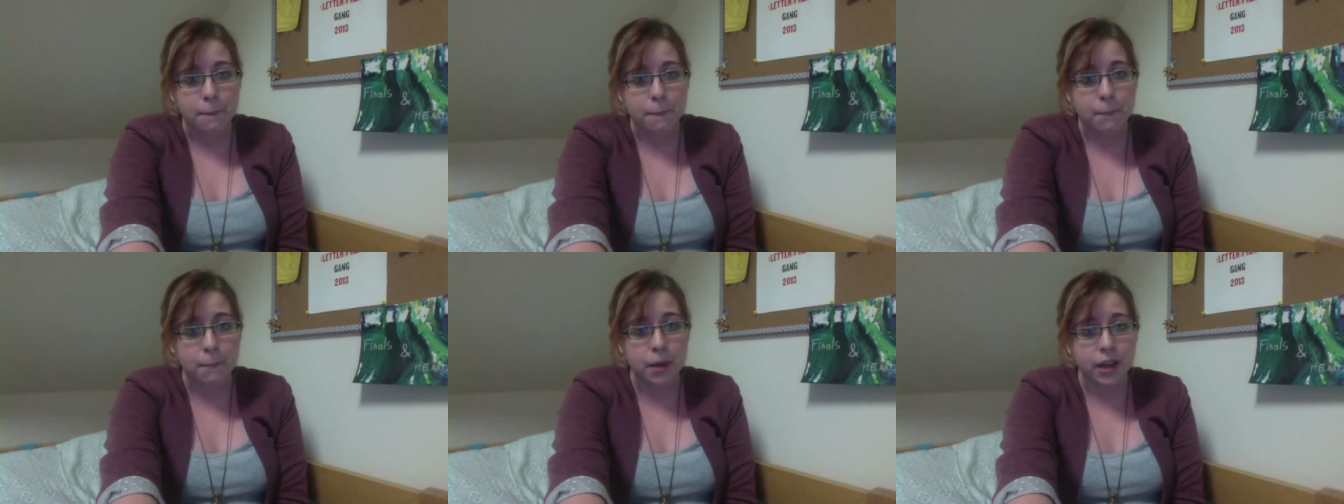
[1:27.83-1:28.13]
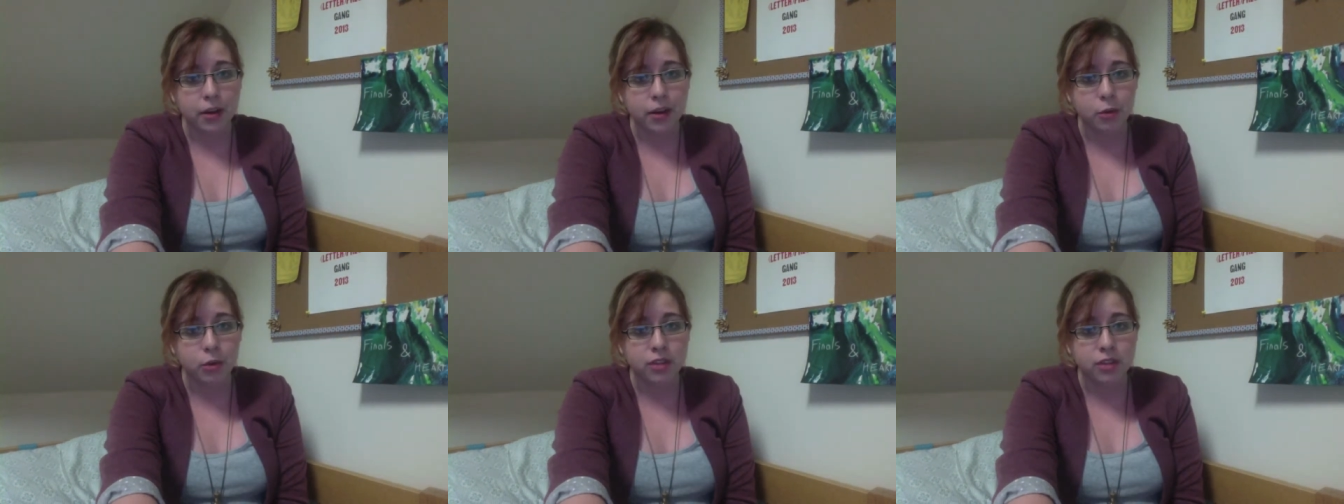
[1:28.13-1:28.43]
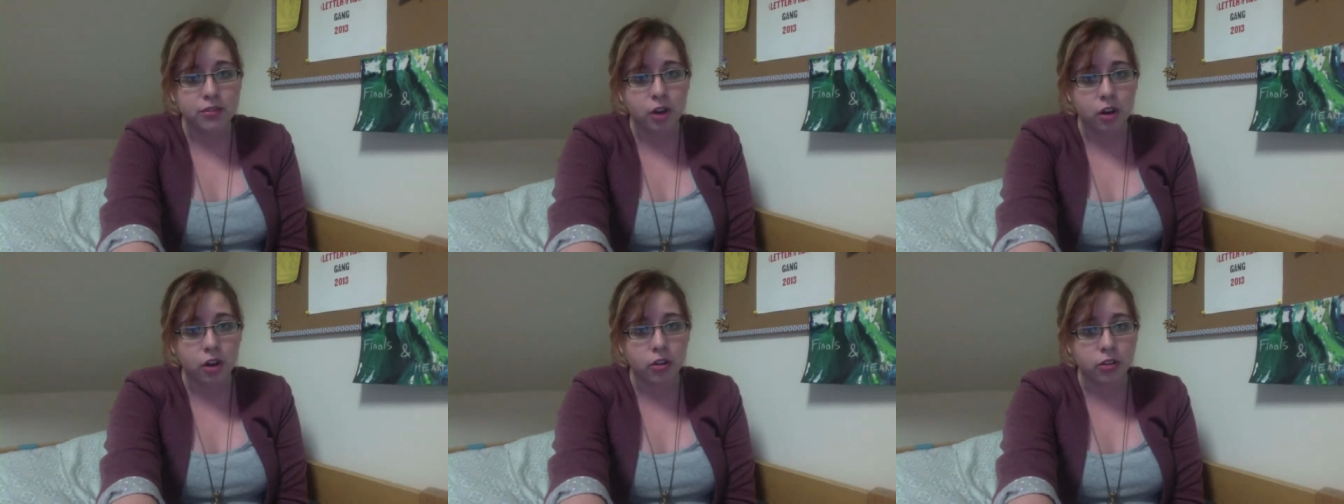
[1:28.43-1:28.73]
But we've
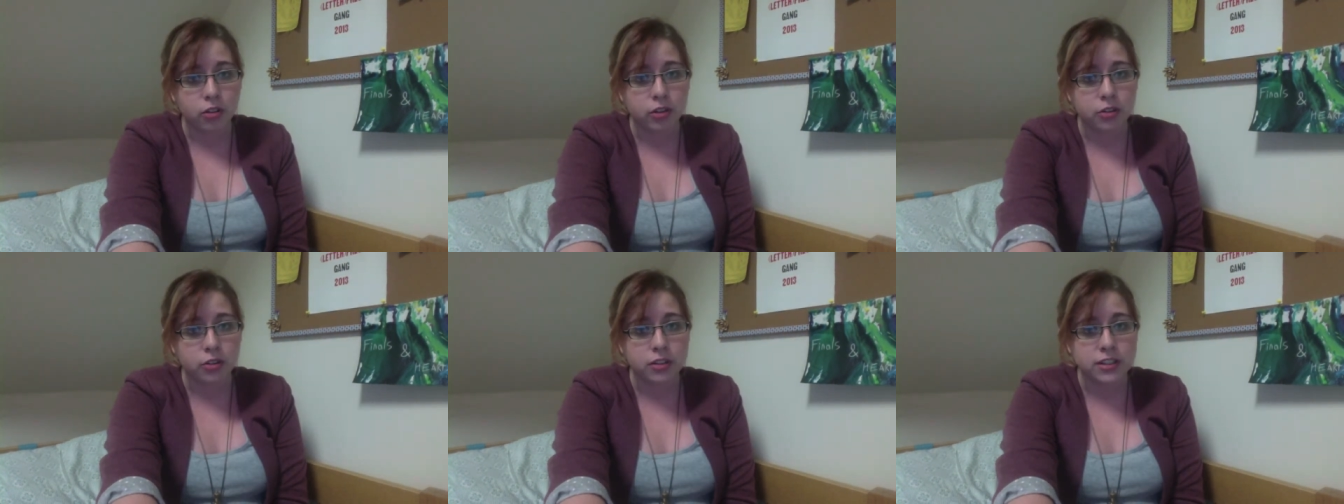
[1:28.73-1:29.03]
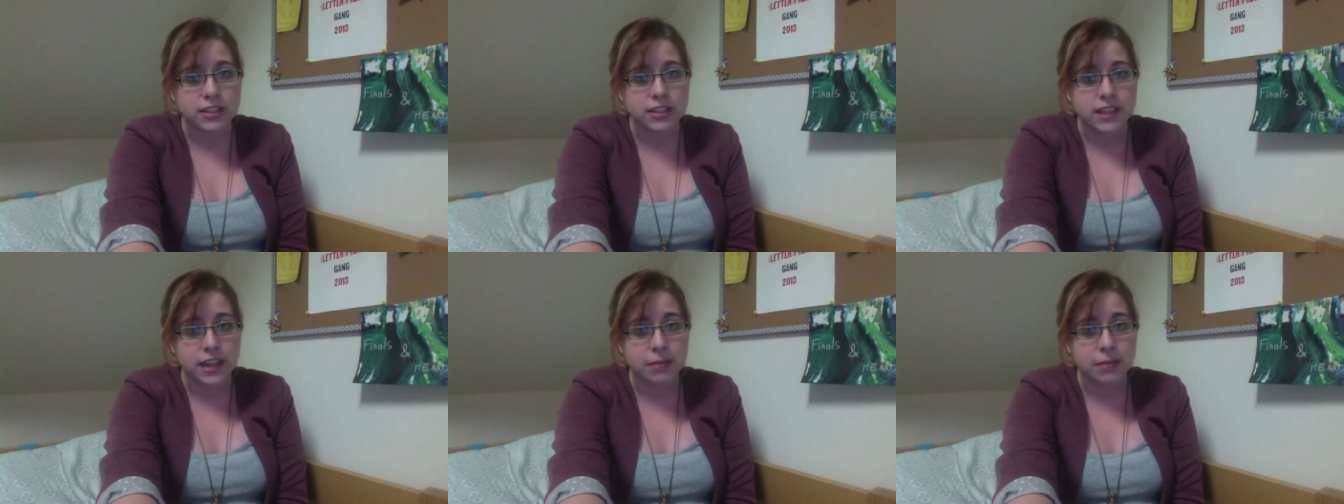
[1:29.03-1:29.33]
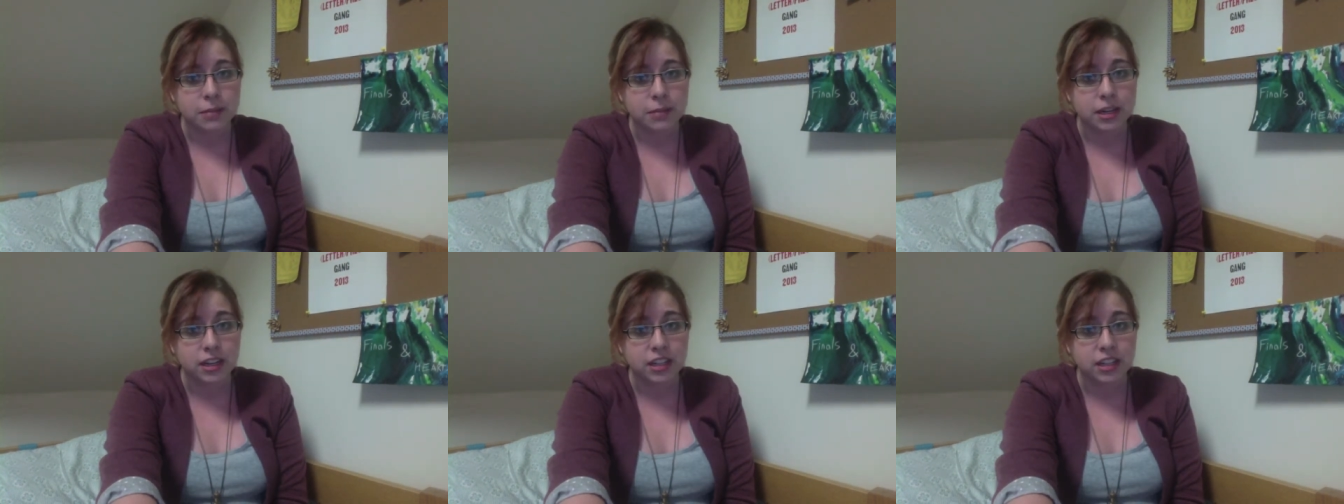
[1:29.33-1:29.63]
also used them
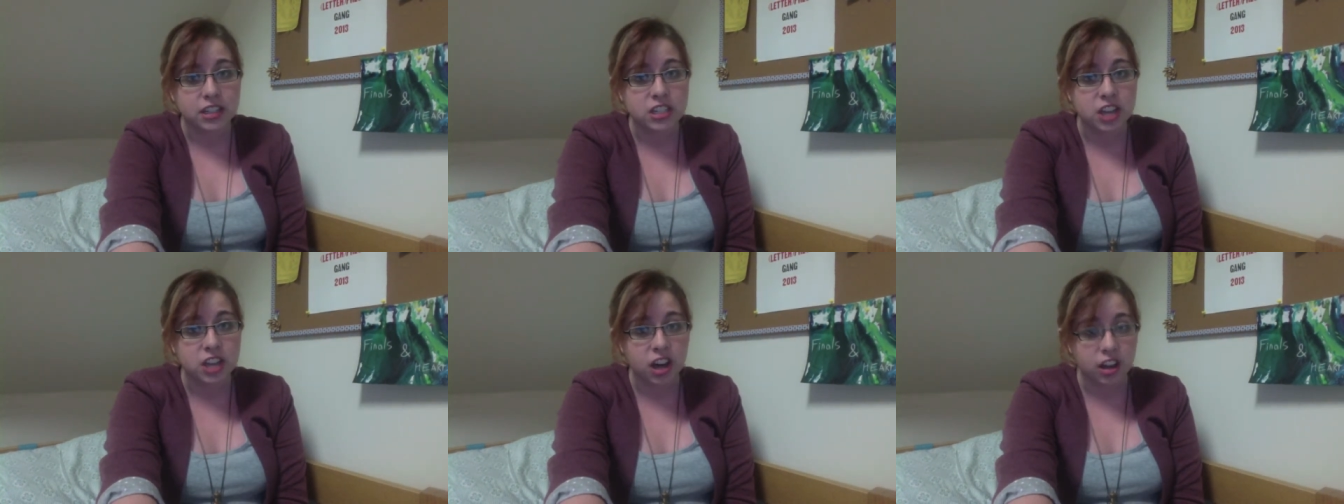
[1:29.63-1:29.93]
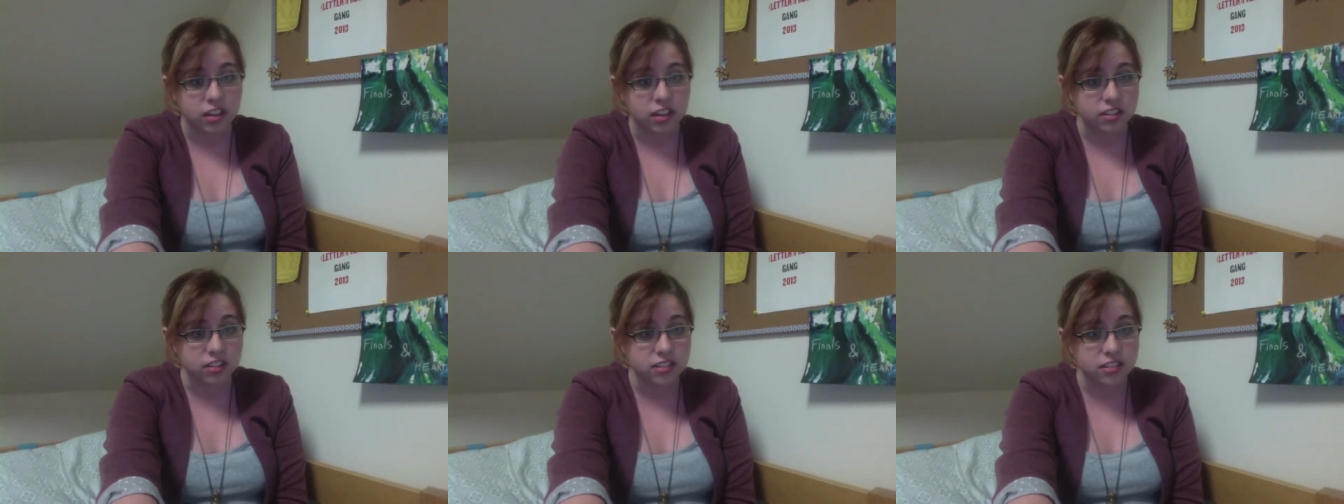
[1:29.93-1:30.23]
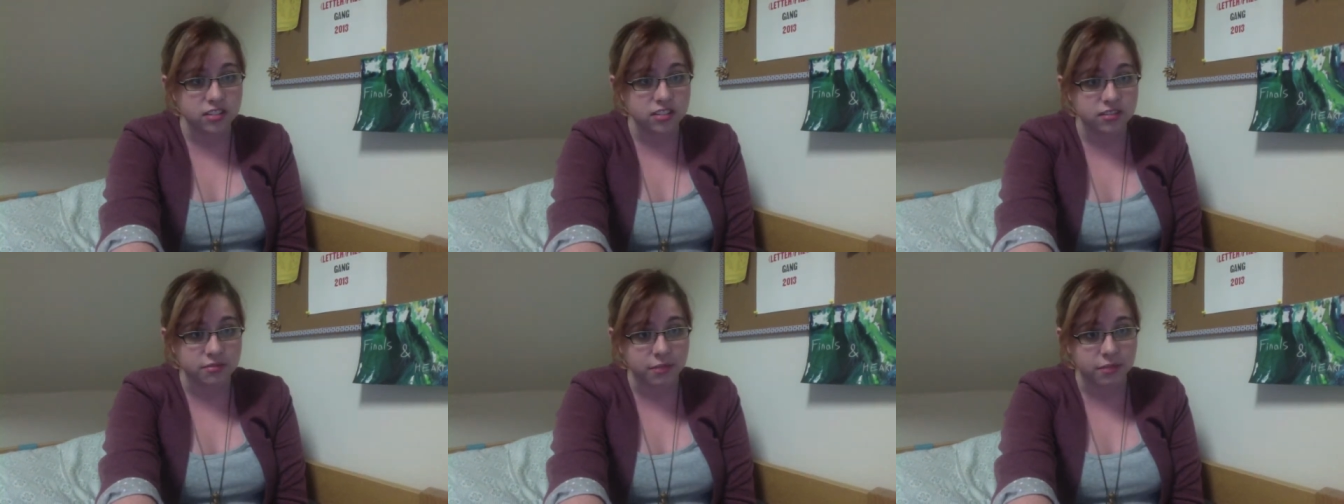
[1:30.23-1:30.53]
in tons
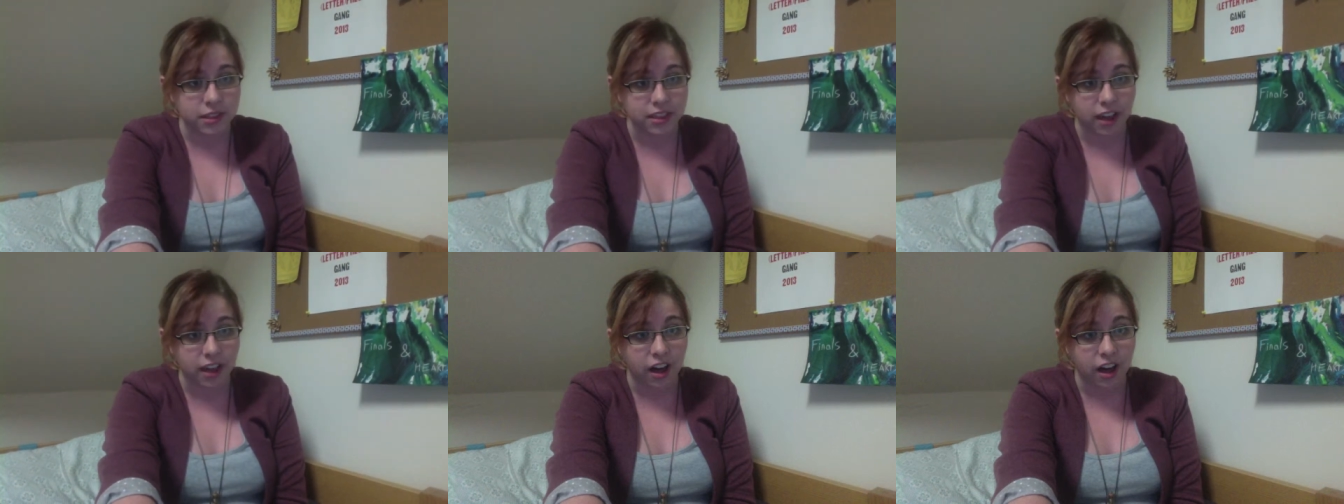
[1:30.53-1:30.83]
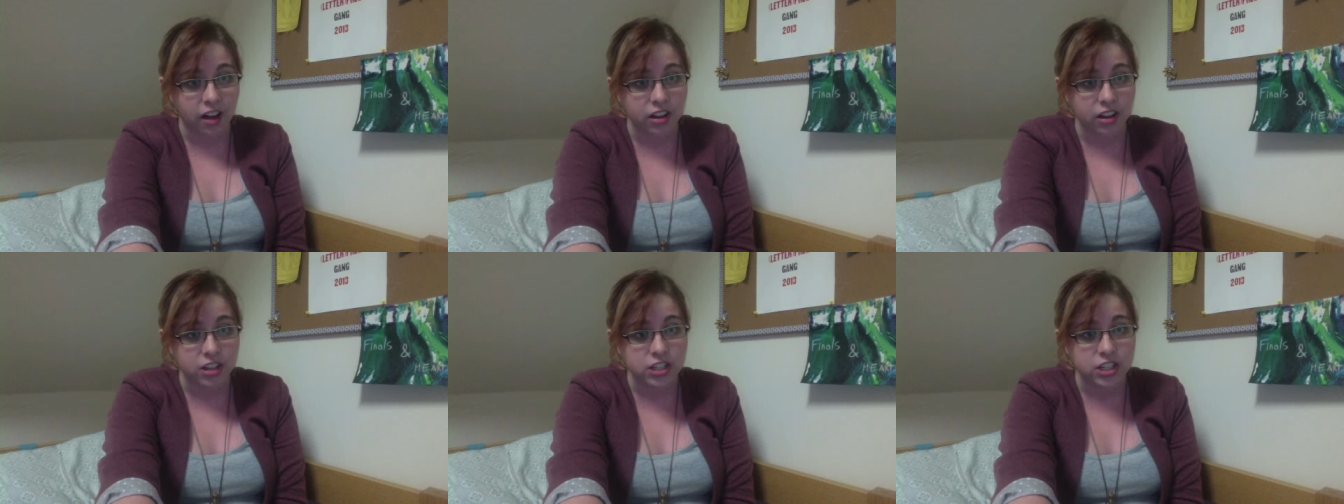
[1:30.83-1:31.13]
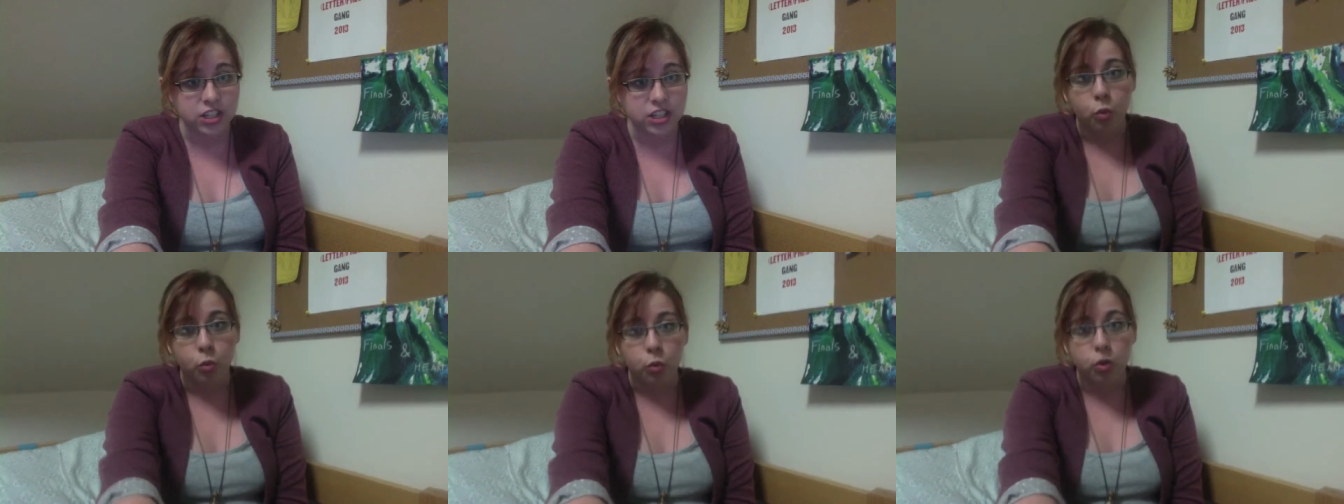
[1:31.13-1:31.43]
of
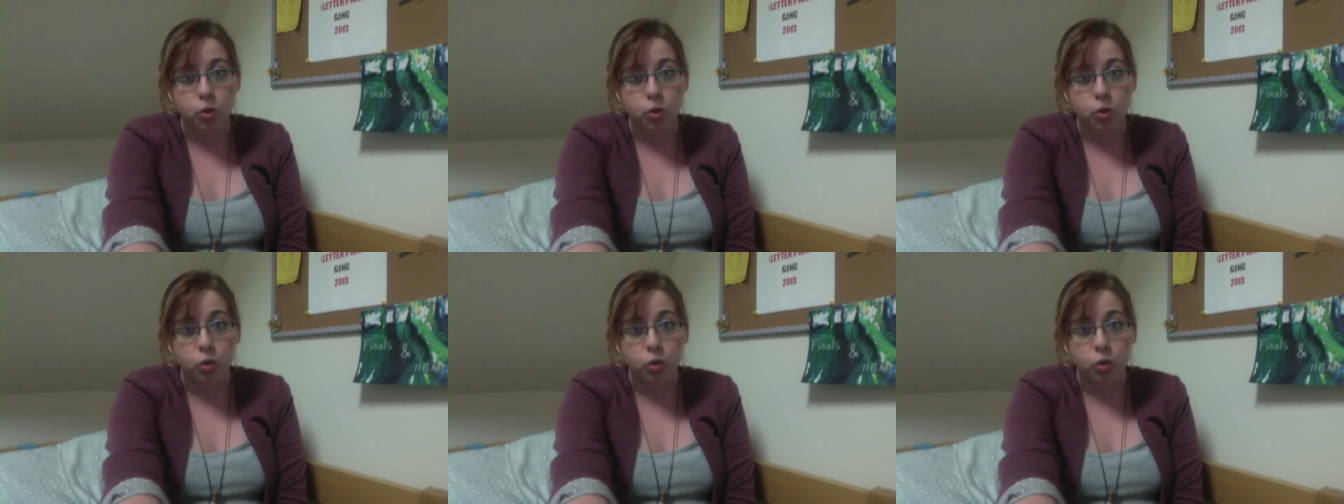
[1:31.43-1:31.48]
mythology.